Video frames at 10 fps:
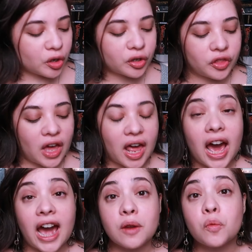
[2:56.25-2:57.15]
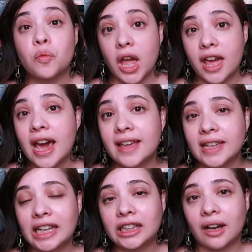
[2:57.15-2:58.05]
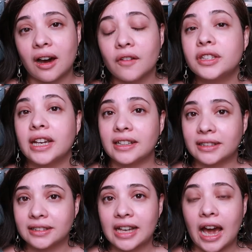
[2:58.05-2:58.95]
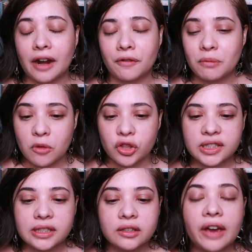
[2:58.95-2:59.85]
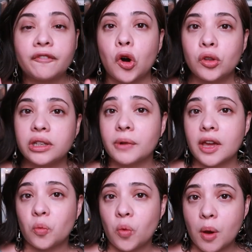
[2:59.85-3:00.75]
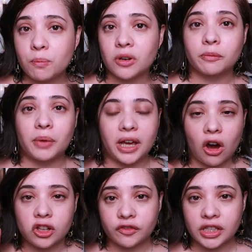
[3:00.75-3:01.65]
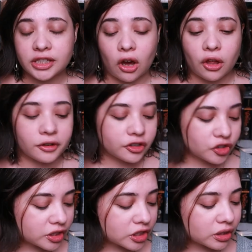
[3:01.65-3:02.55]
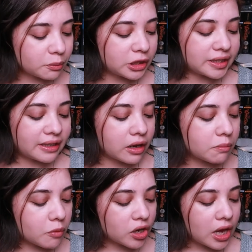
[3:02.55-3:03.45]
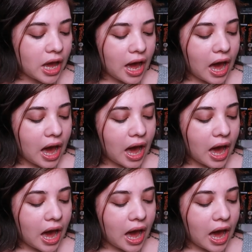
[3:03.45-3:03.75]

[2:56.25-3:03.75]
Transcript: book that I read and I loved, and I remember this is, I've only read 1 book all of these authors, so this is going to be the 2nd book.